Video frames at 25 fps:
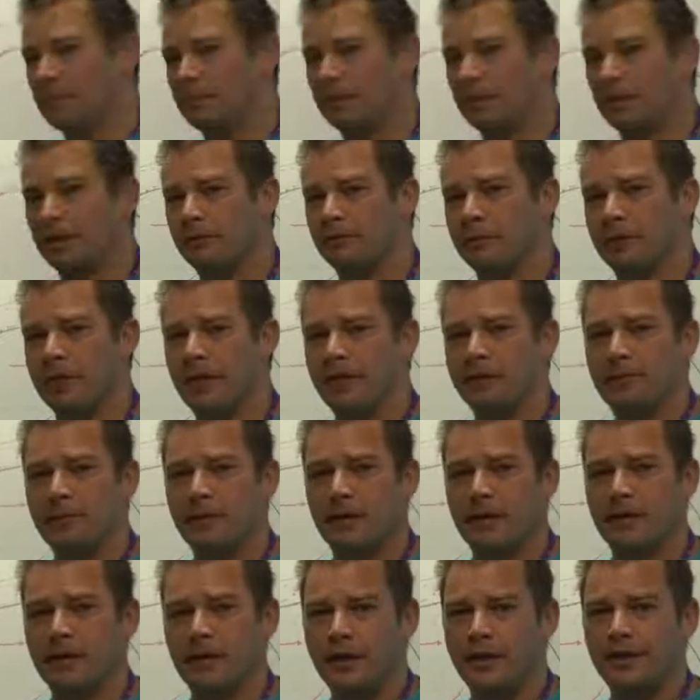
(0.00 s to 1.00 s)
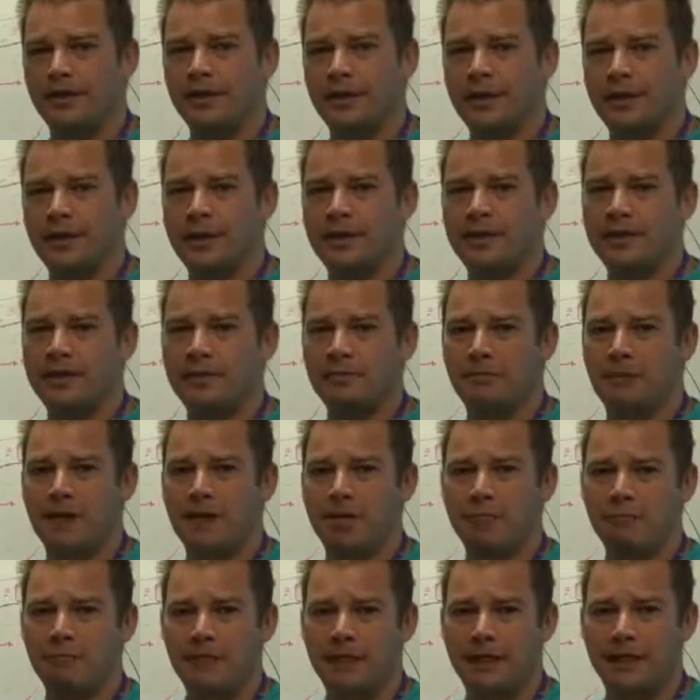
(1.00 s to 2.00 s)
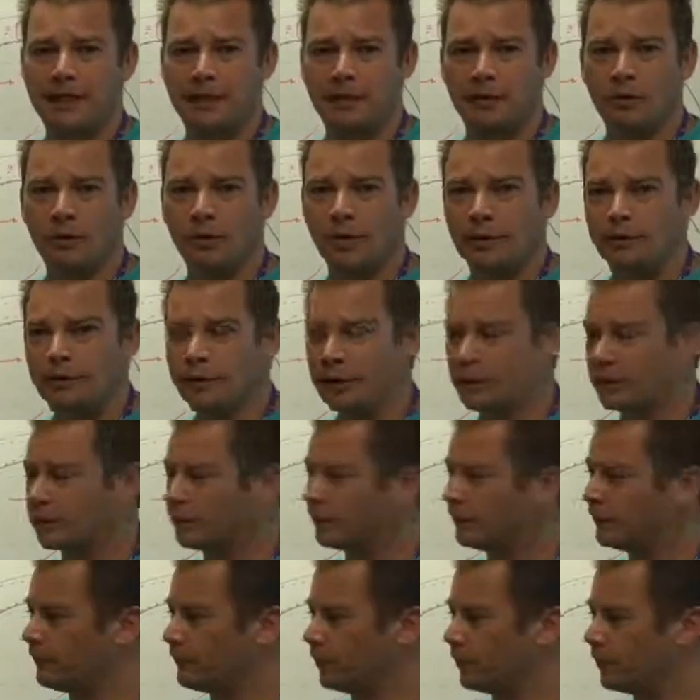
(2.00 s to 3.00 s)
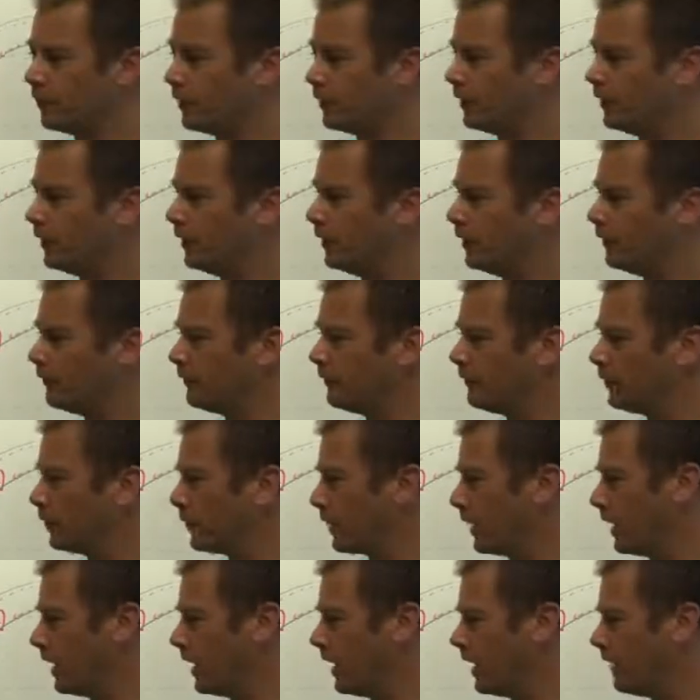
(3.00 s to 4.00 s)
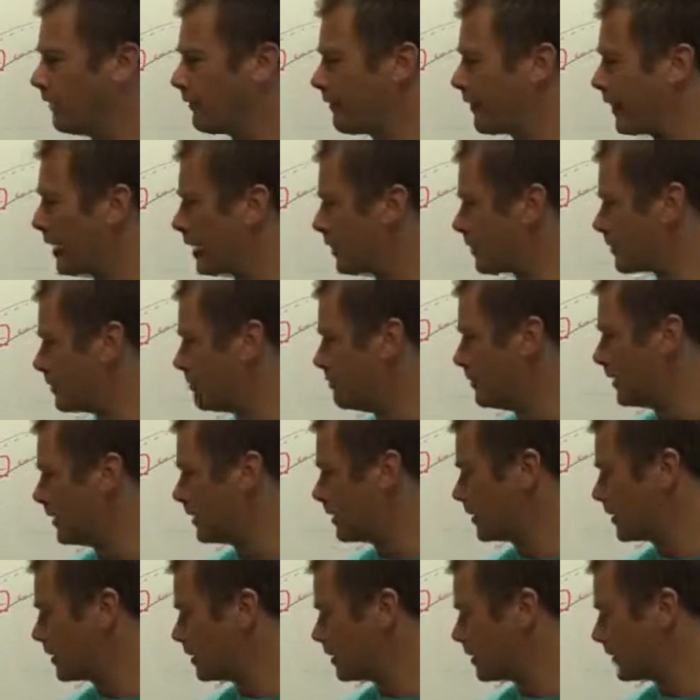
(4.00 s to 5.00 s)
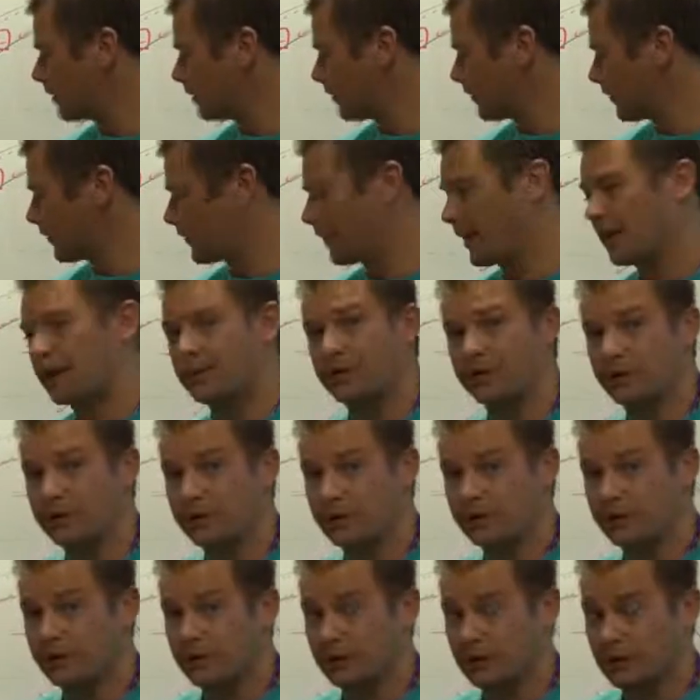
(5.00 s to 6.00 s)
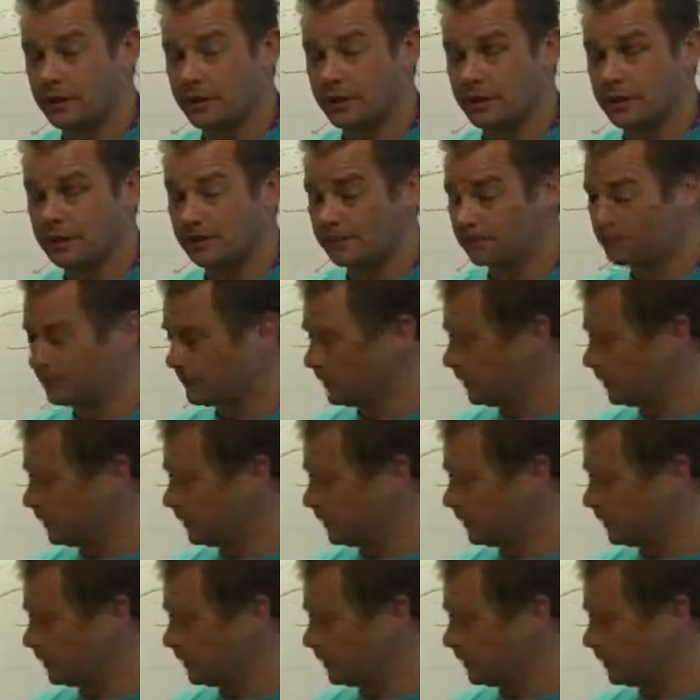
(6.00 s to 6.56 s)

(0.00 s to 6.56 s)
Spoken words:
people have been up on the high Tibetan plateau living at 4,500 meters for thousands of years.